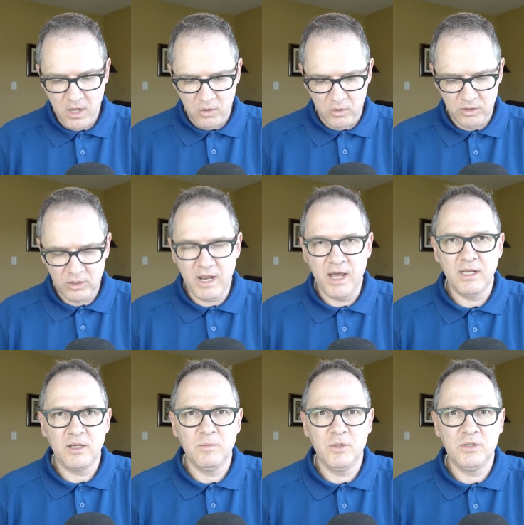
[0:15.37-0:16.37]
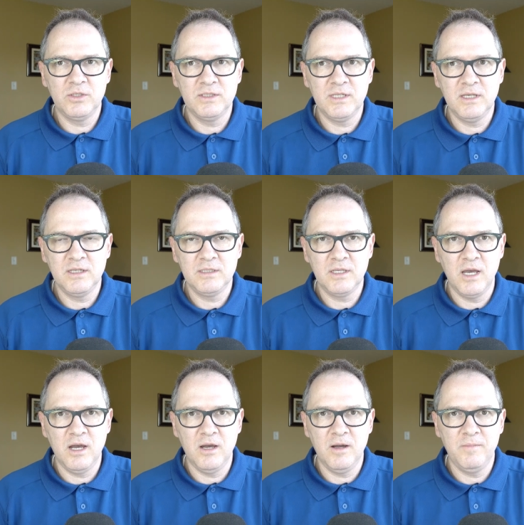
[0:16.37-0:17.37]
orthodontic emergencies,
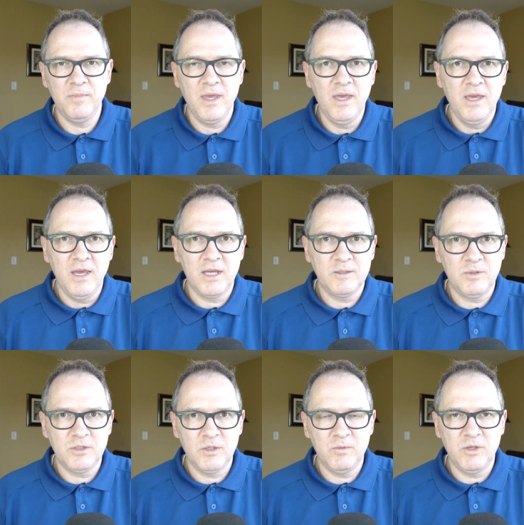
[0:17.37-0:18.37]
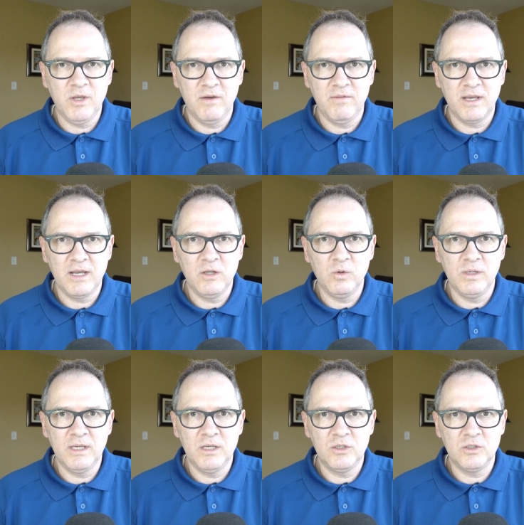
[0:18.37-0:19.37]
especially when you have like a low
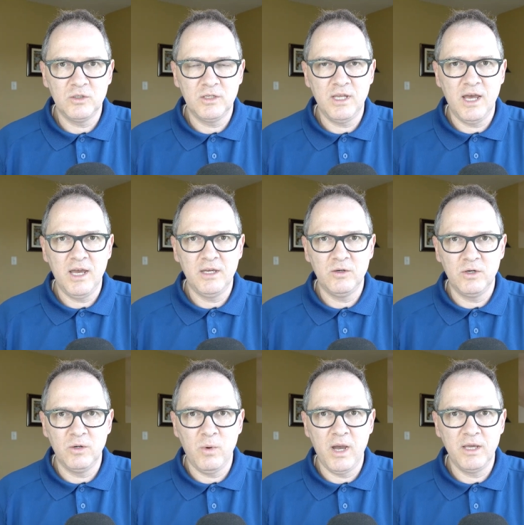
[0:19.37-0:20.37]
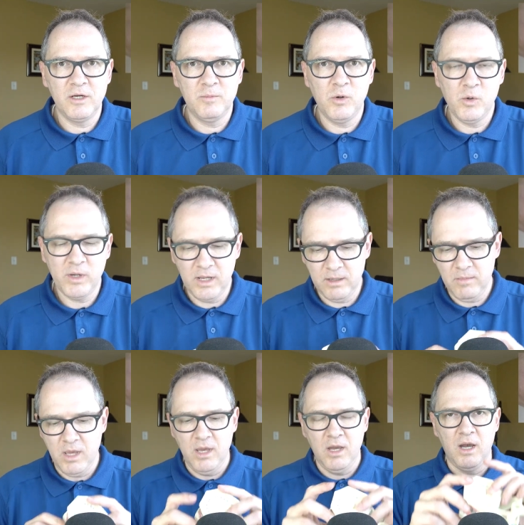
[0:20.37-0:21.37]
ligature tie or a wire poking.
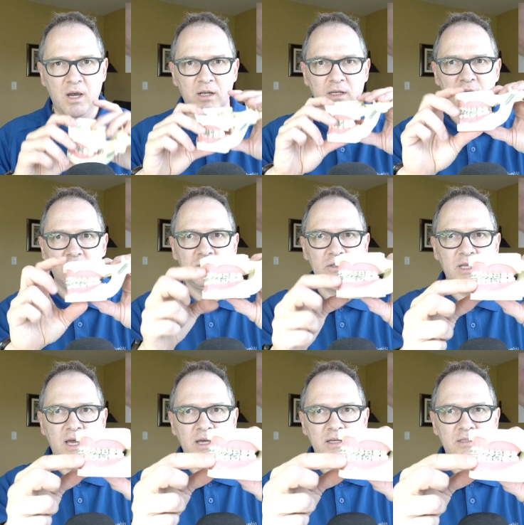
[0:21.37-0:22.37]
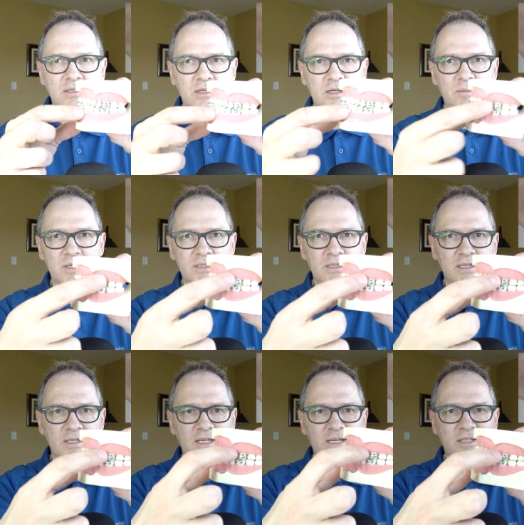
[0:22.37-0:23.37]
Ligature ties are
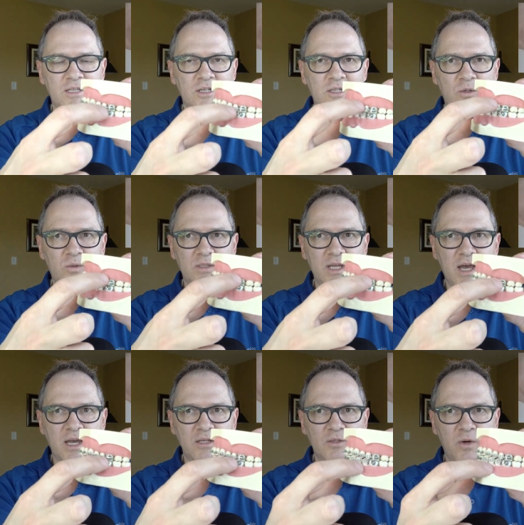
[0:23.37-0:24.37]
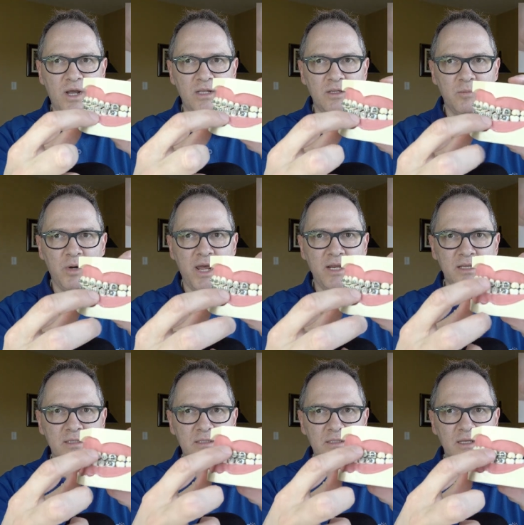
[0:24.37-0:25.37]
basically the little ties around the
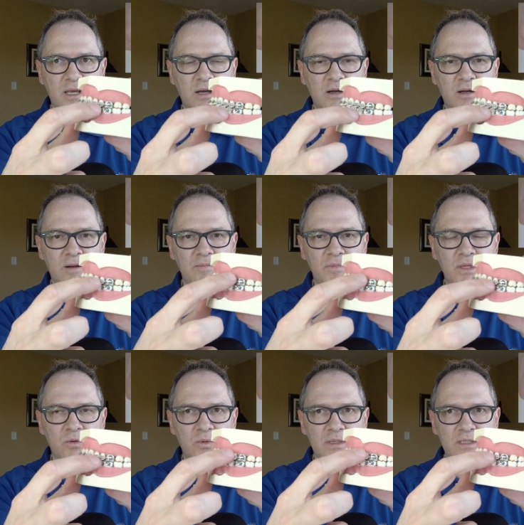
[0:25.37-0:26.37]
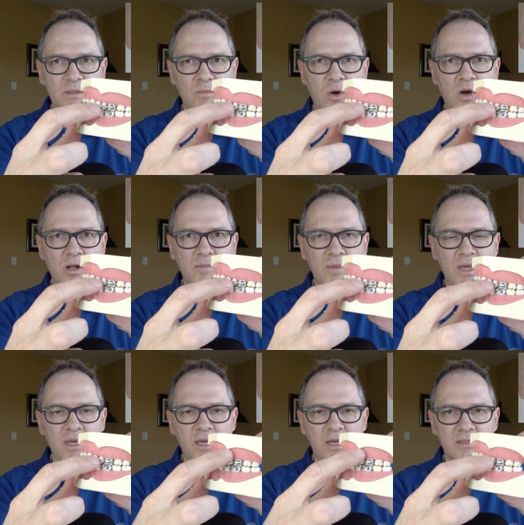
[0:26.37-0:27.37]
brackets. They're really small,
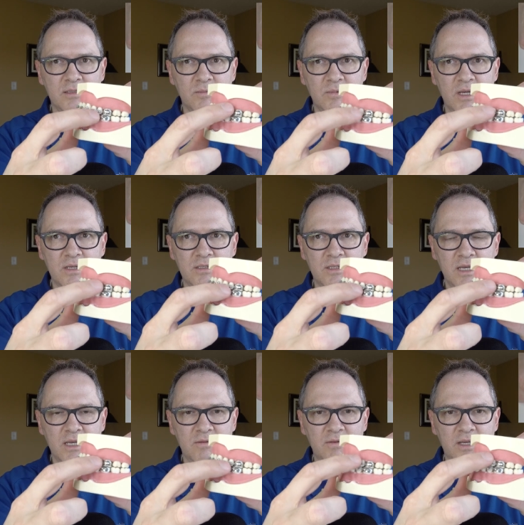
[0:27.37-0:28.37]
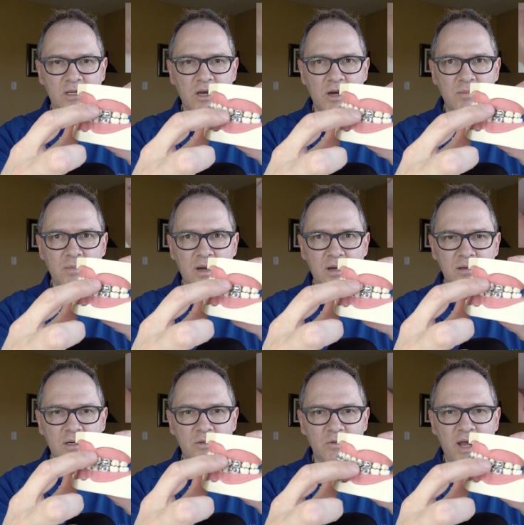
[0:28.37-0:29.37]
and sometimes if they come
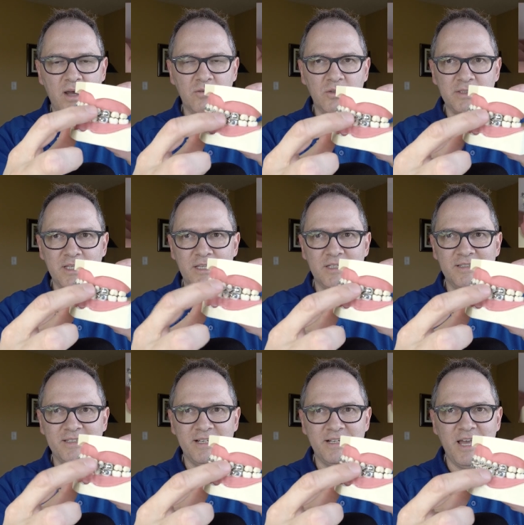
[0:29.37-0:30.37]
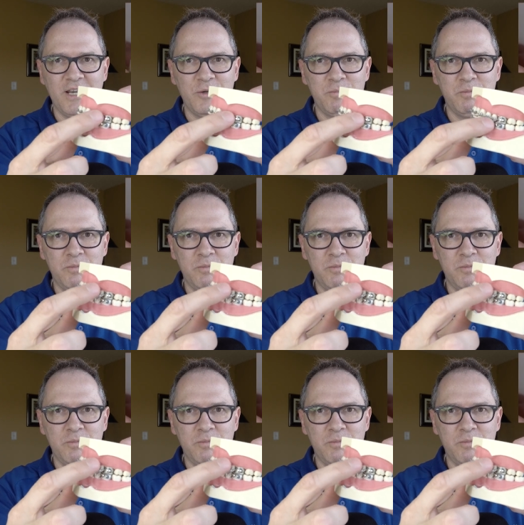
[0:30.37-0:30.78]
unraveled, they'll kind of